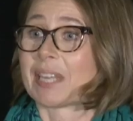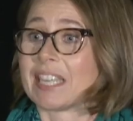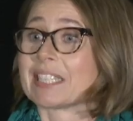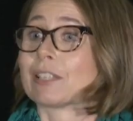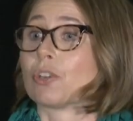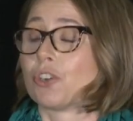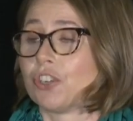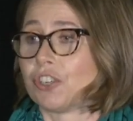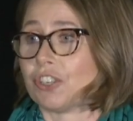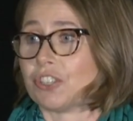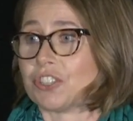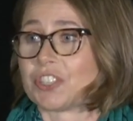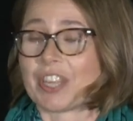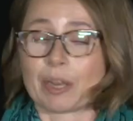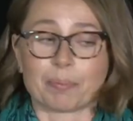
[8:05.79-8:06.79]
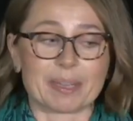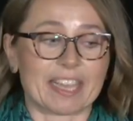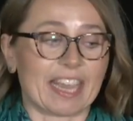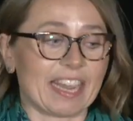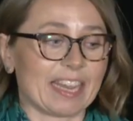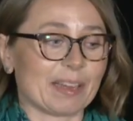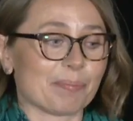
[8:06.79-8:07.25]
as learners and
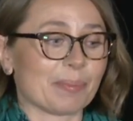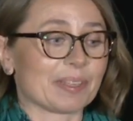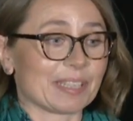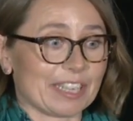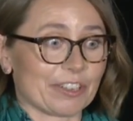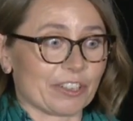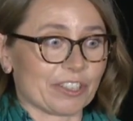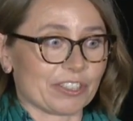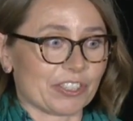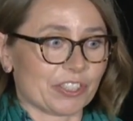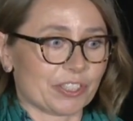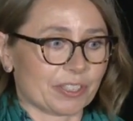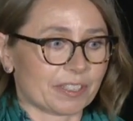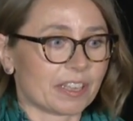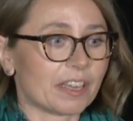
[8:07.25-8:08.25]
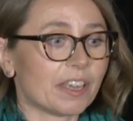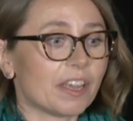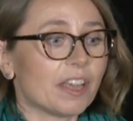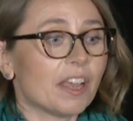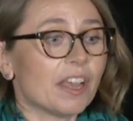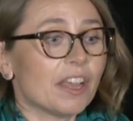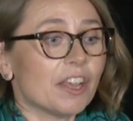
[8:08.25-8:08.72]
became leaders.
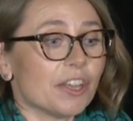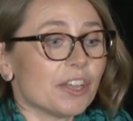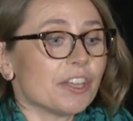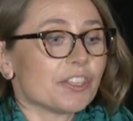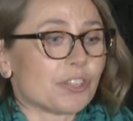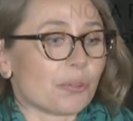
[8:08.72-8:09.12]
So